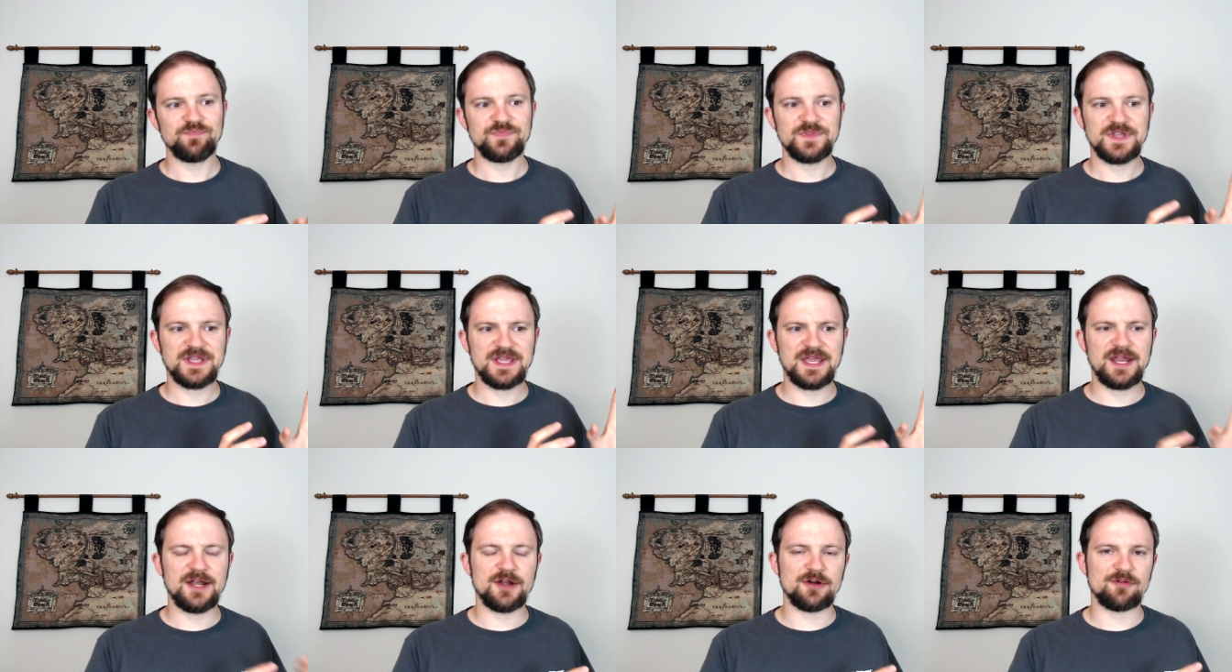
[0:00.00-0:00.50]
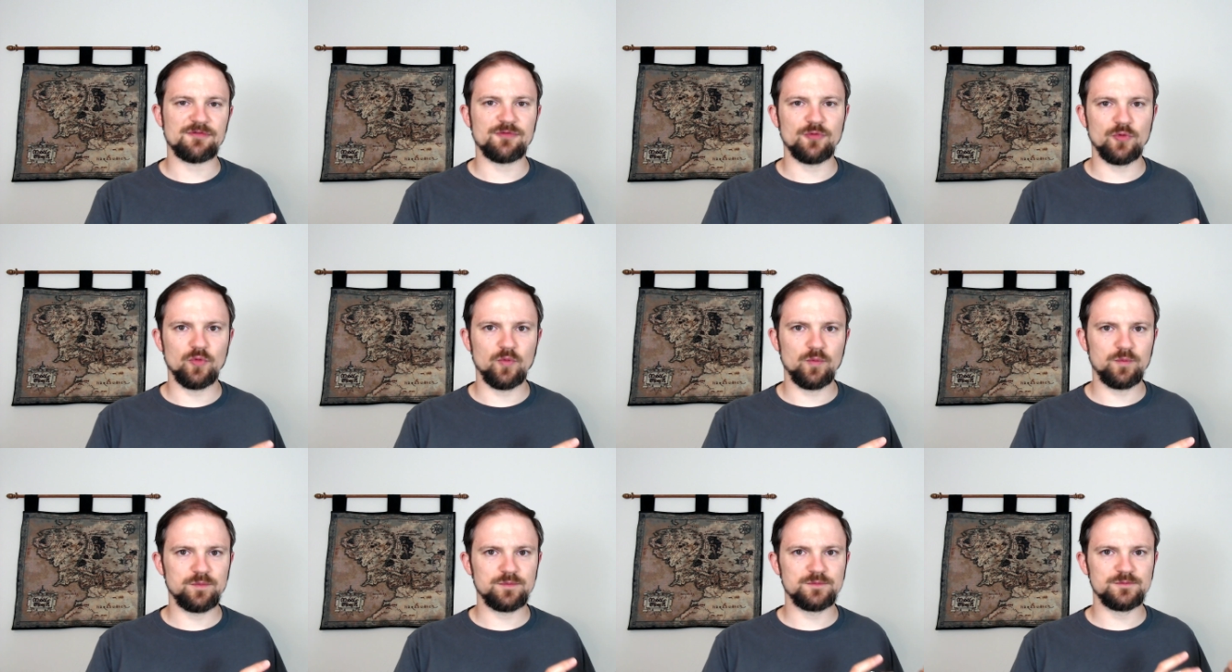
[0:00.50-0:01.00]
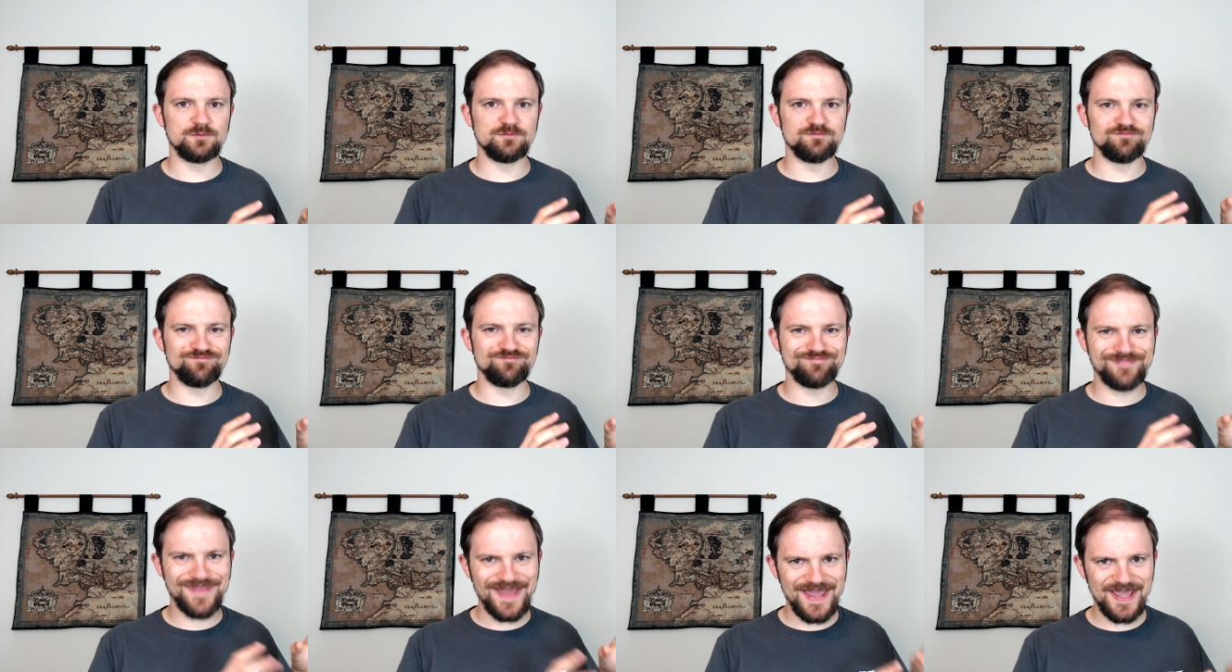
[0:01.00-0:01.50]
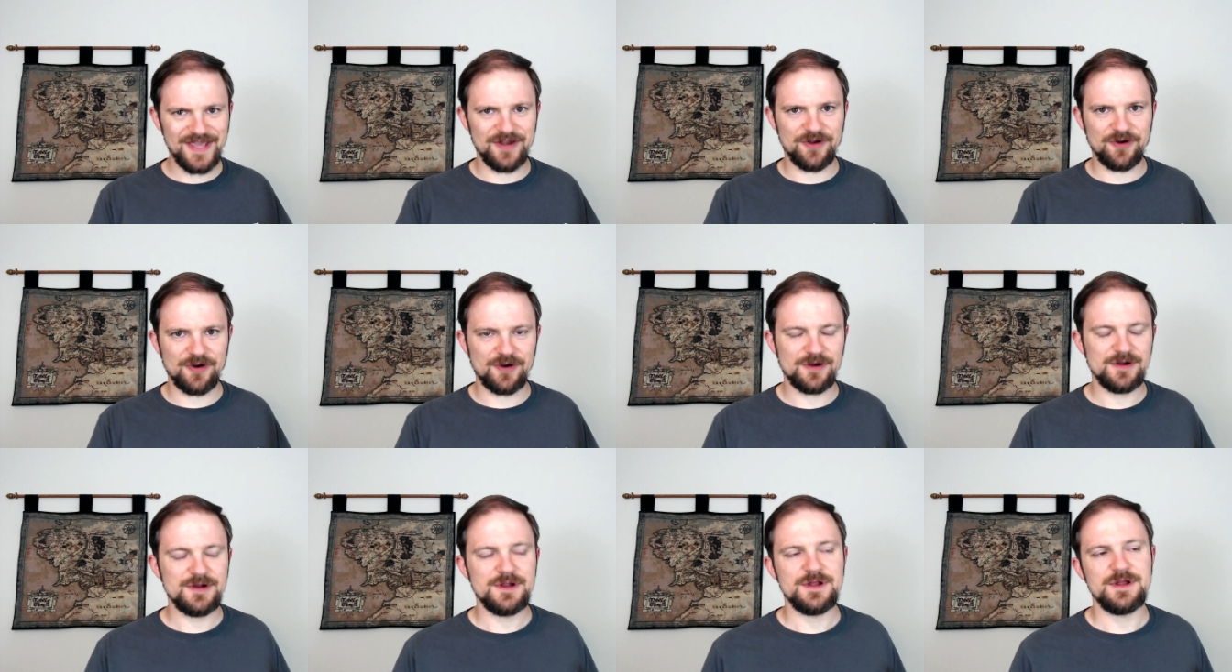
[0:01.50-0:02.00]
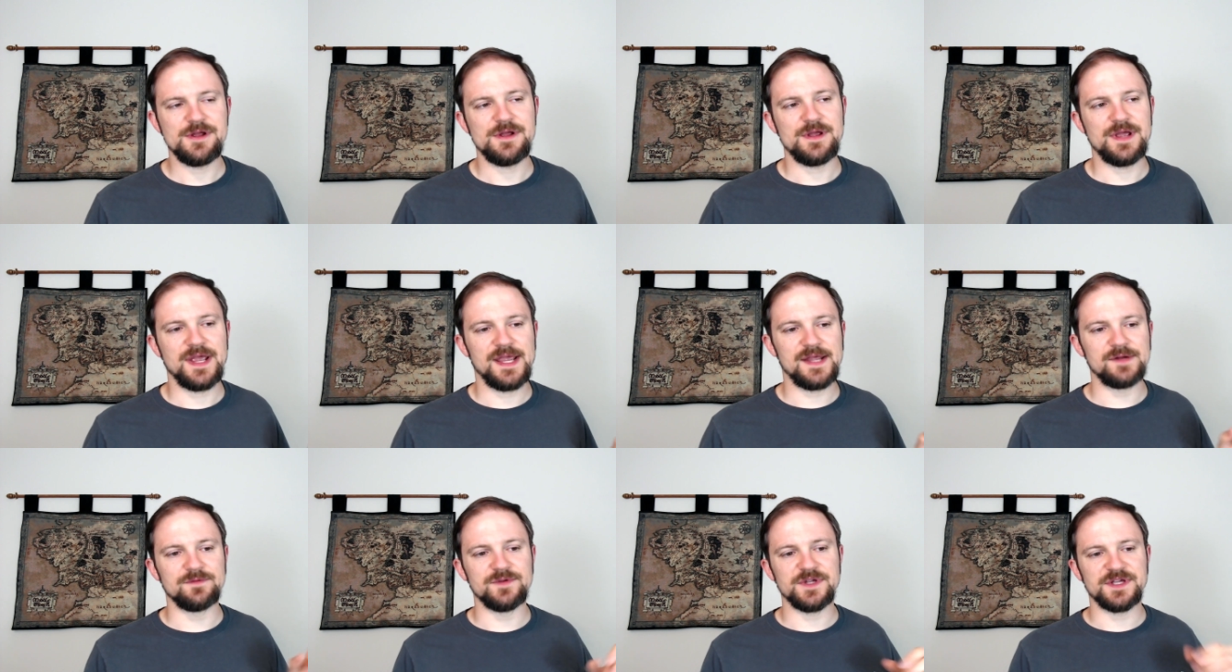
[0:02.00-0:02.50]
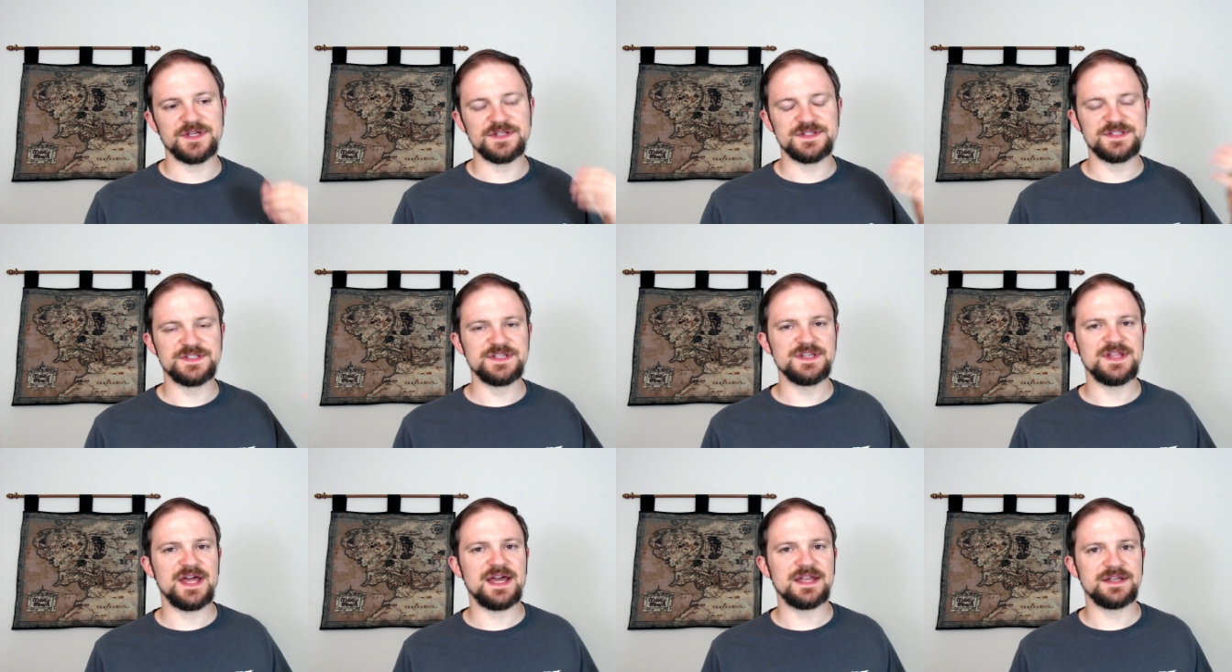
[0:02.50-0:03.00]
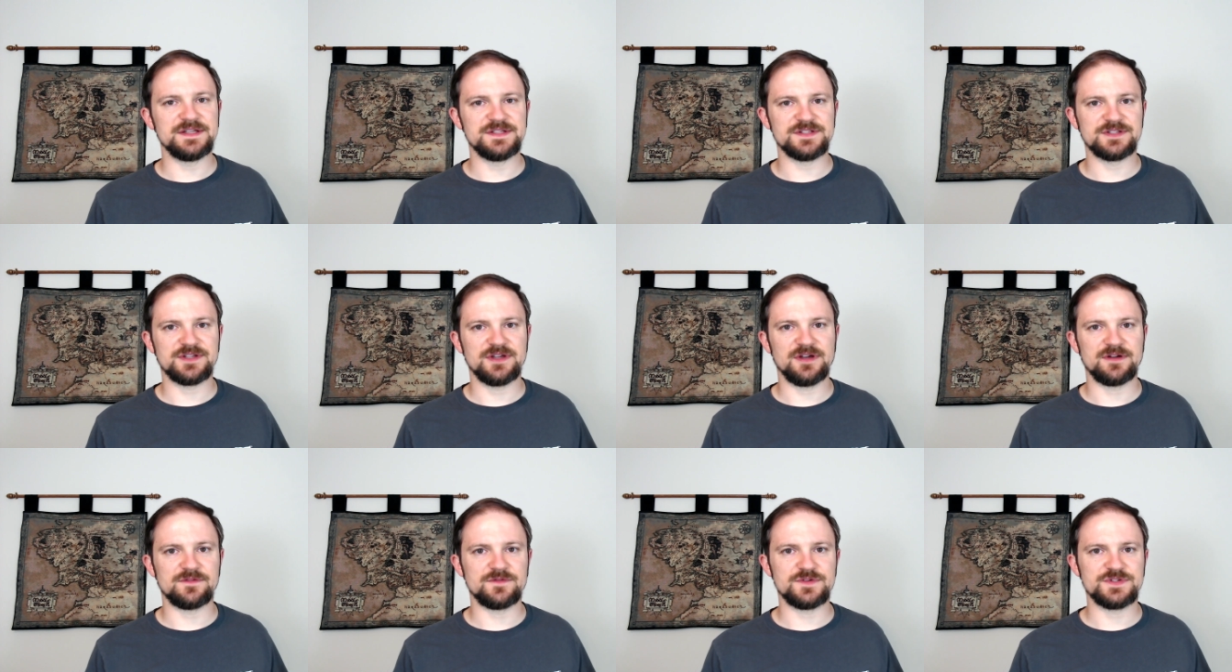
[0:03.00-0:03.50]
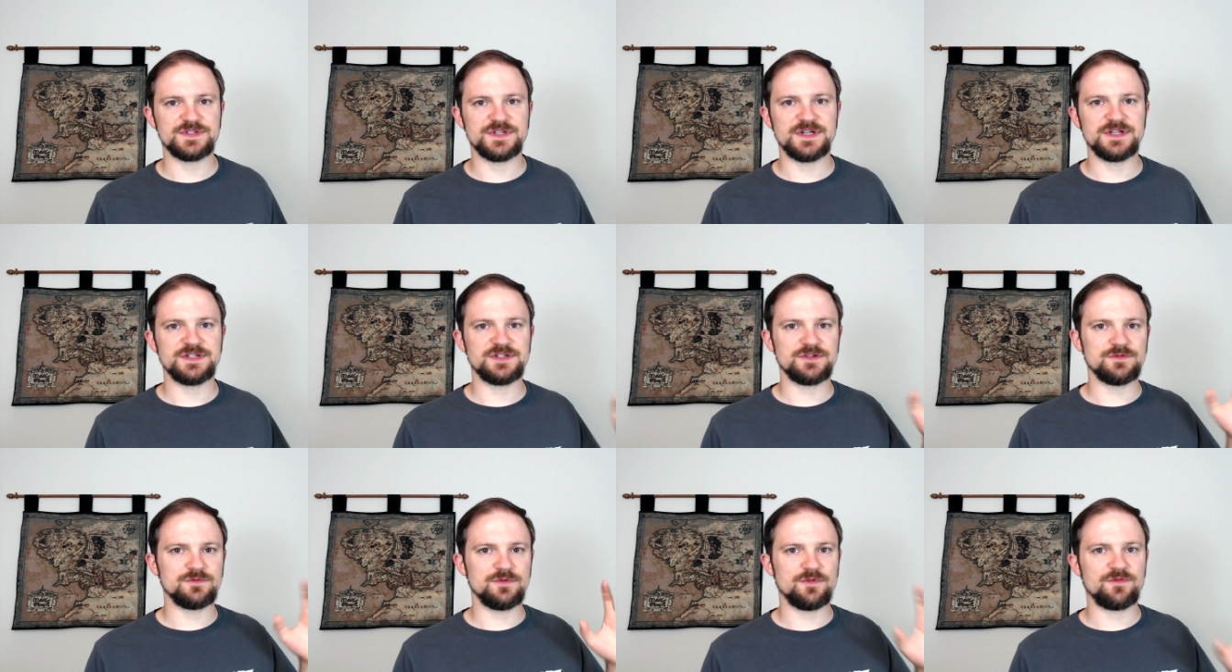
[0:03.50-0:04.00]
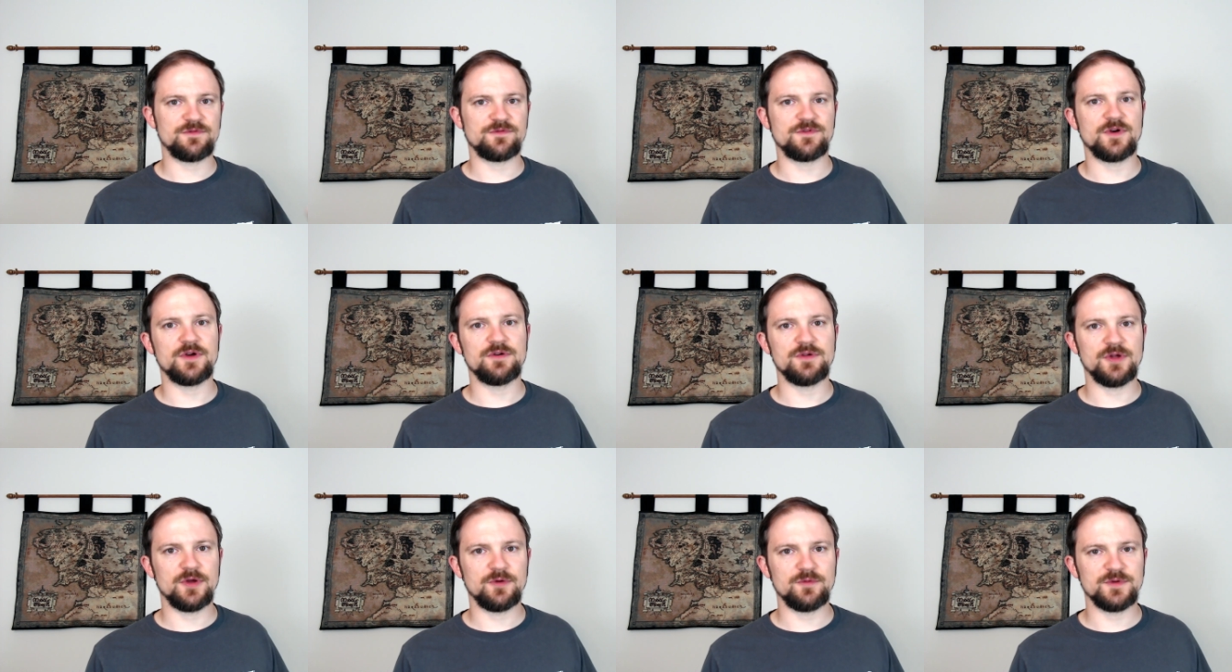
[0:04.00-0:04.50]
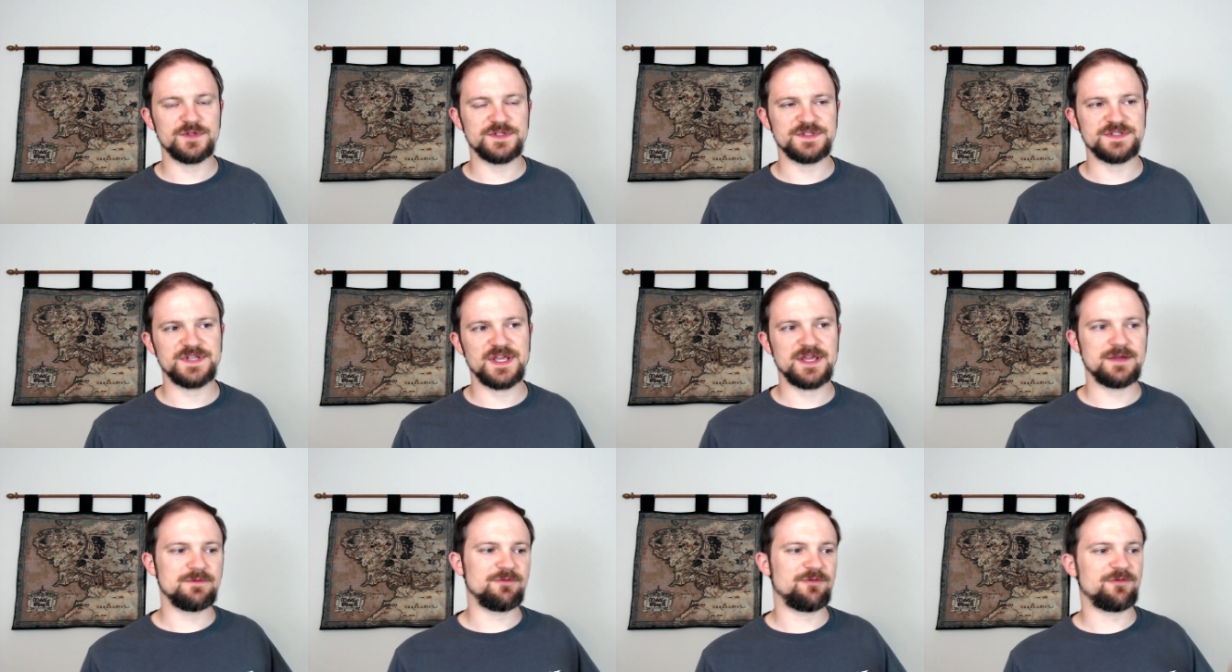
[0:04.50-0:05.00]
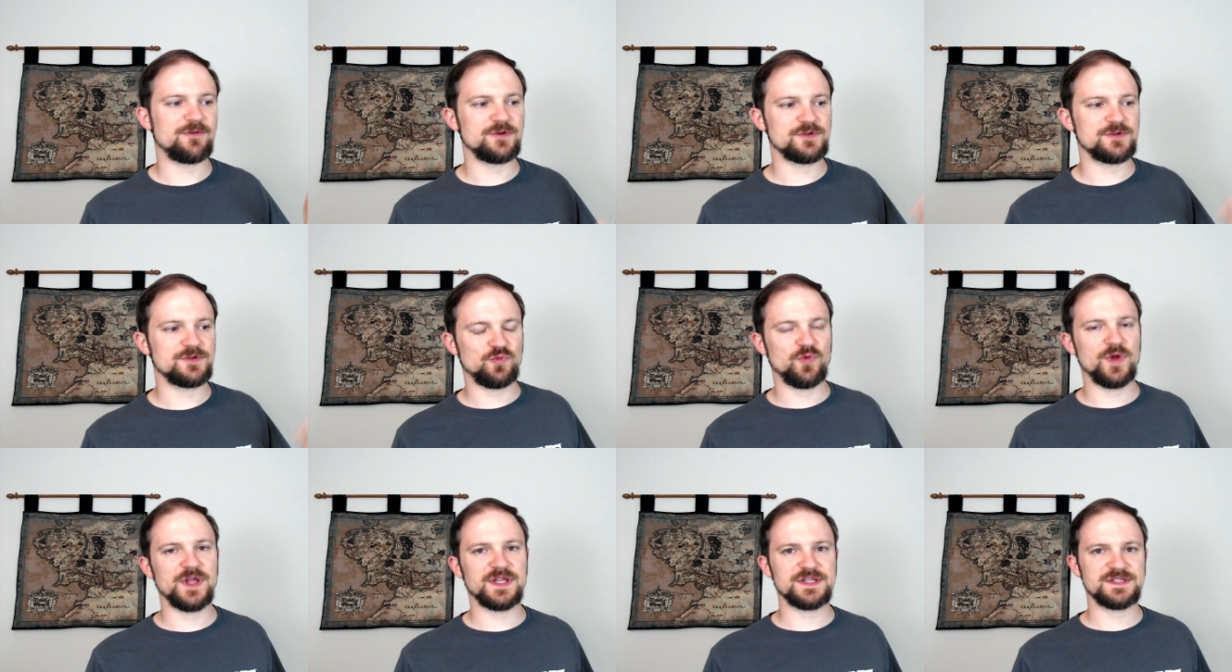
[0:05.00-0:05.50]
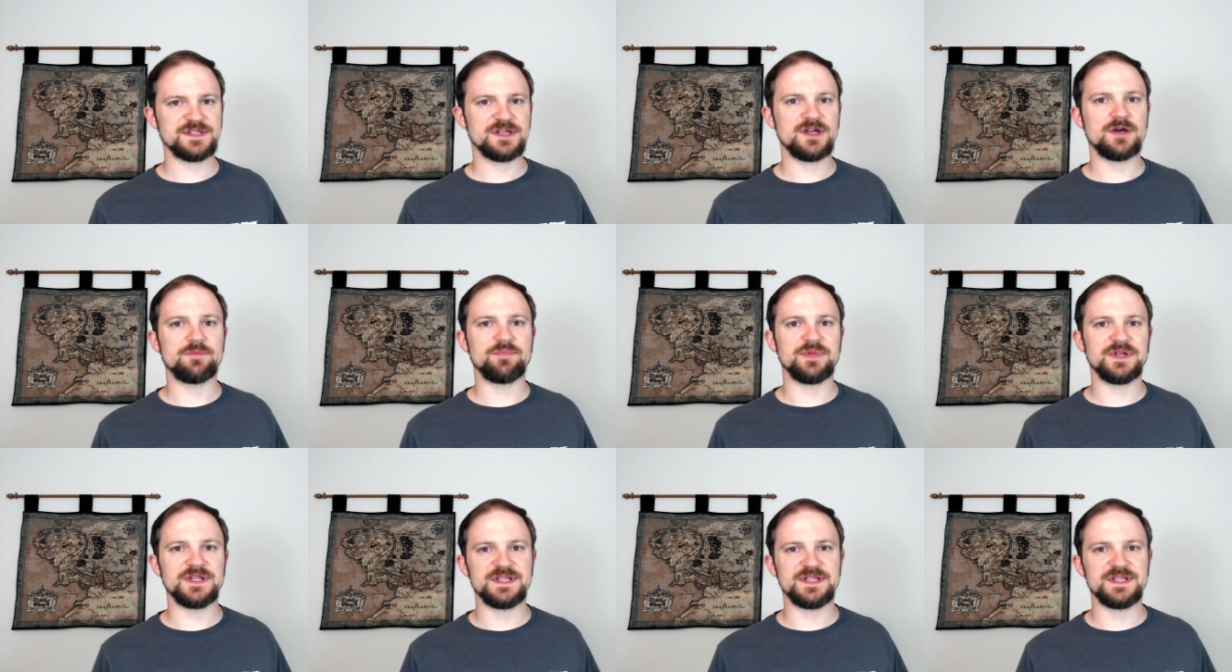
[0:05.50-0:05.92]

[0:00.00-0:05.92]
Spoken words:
careful manner. And we can see that in his conversation with Frodo when Sam first wakes up,